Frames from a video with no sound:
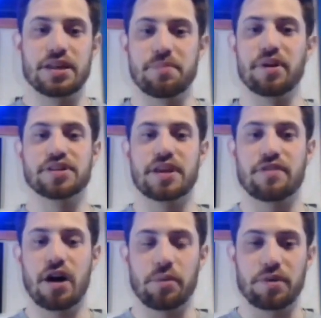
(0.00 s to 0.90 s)
the Bills
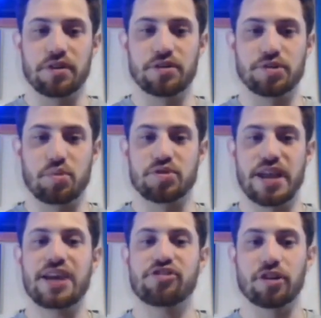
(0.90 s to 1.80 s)
have gone with those
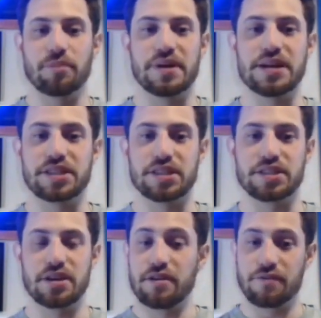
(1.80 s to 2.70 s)
rotational
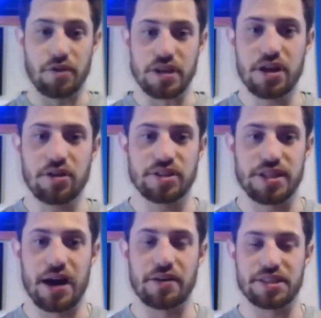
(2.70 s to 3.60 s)
pieces for years
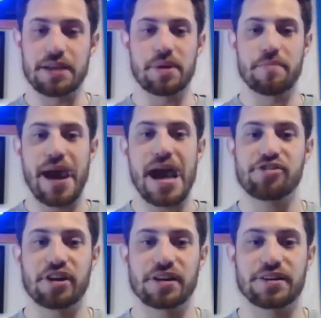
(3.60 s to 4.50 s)
now as they've been
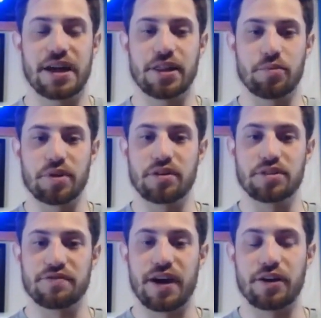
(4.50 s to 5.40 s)
patching it together with
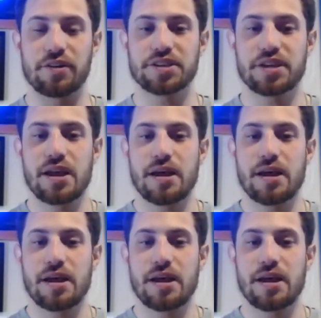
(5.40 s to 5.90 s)
those veterans.